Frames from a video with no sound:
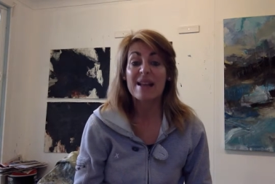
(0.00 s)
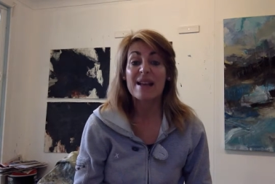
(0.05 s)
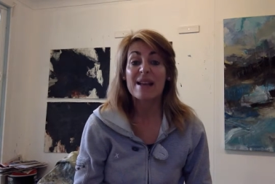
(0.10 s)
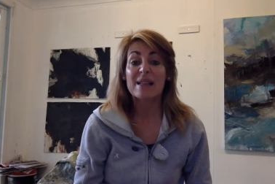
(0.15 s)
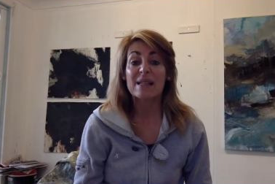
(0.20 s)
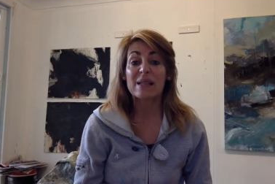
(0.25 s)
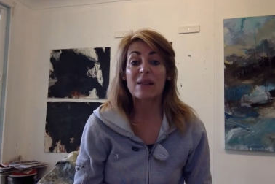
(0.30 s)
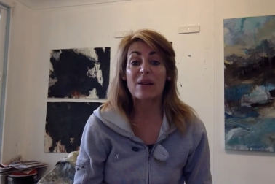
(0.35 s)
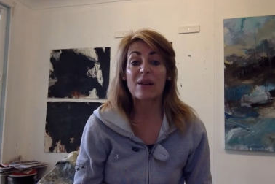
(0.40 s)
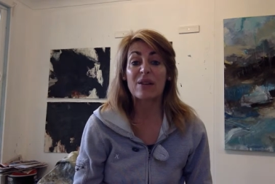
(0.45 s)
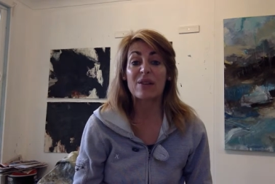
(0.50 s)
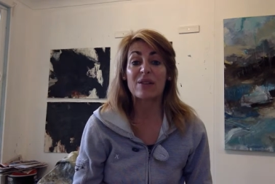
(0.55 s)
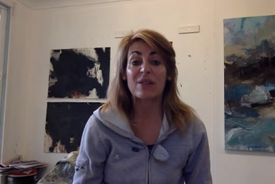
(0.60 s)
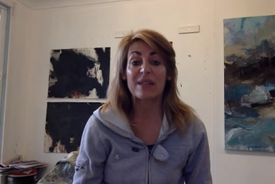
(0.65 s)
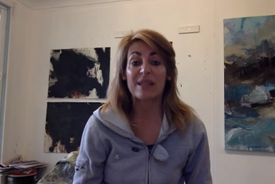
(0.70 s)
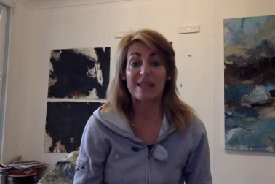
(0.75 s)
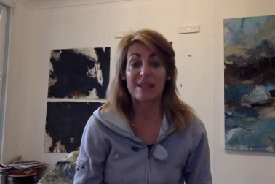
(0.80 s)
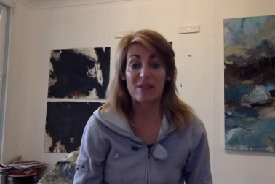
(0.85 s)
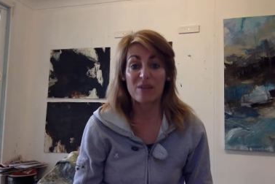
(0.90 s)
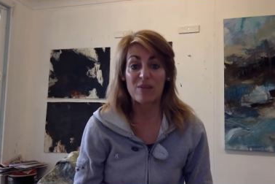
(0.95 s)
so I could
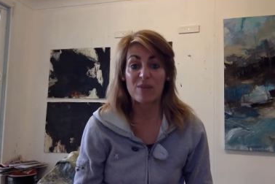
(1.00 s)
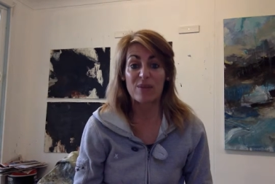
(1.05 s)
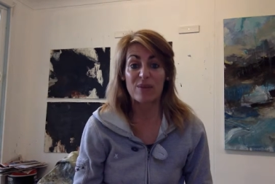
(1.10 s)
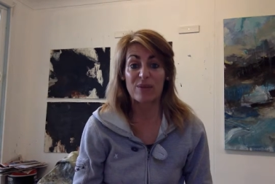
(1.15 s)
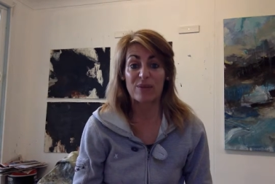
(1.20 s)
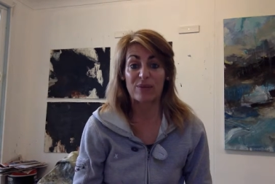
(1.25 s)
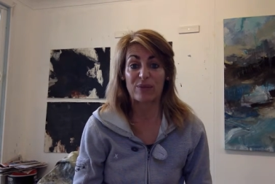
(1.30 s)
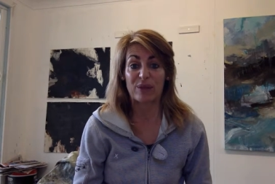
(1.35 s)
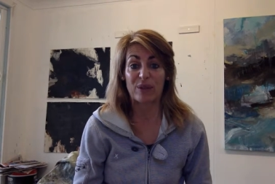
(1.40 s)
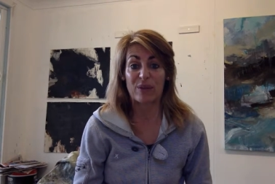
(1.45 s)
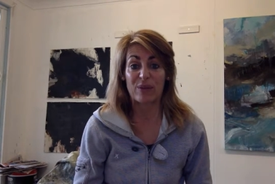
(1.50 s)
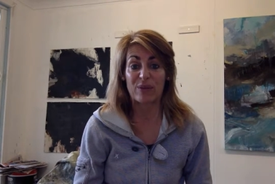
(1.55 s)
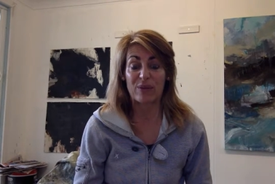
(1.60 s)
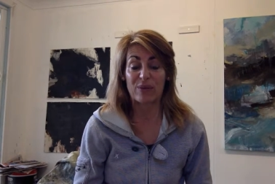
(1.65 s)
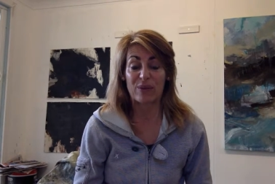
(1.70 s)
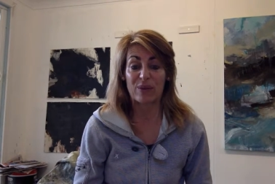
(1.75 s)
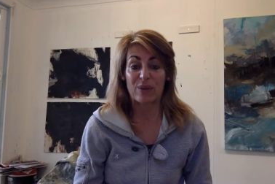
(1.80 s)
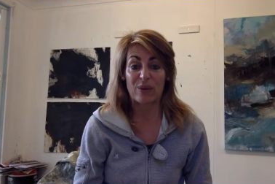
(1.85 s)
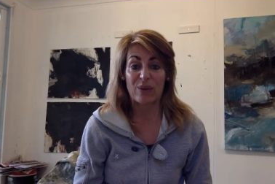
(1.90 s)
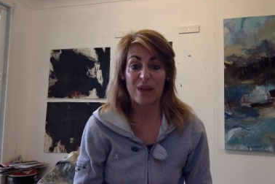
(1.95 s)
get on with the flow of
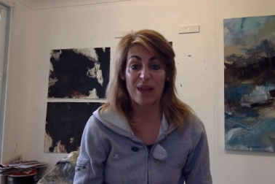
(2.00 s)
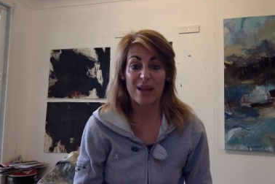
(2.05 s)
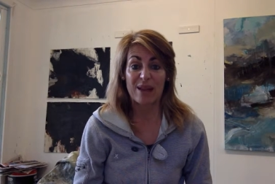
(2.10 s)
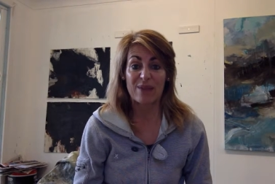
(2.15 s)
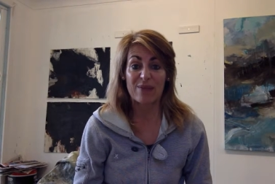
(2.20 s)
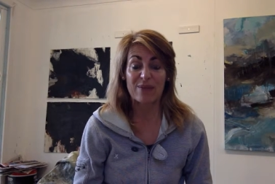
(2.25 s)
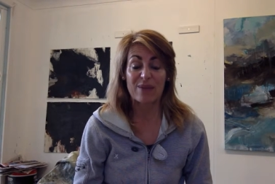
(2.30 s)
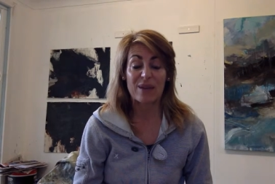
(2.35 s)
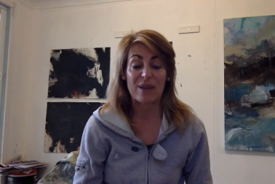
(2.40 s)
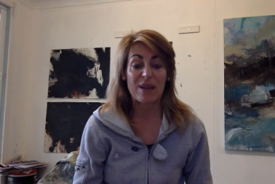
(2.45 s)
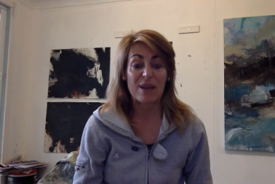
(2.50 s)
the creative